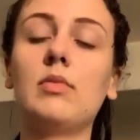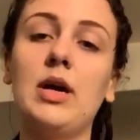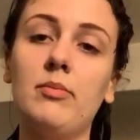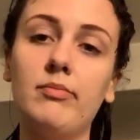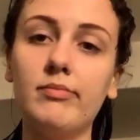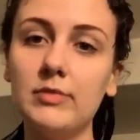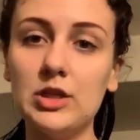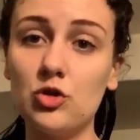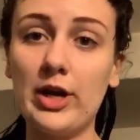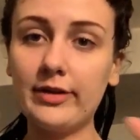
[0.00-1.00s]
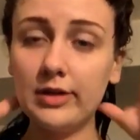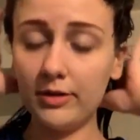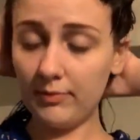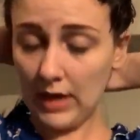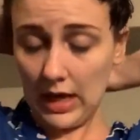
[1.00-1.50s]
I'm
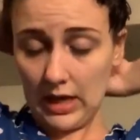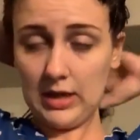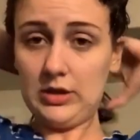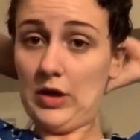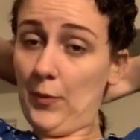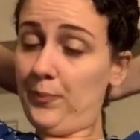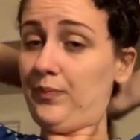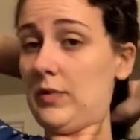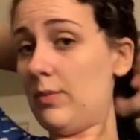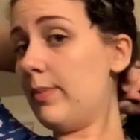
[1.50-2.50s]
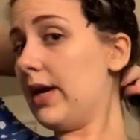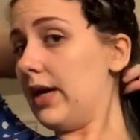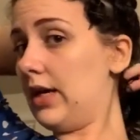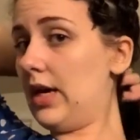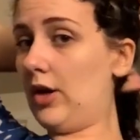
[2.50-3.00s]
distracted. So, the
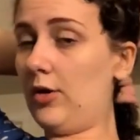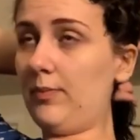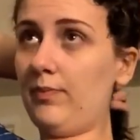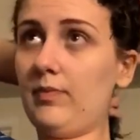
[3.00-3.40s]
back hair,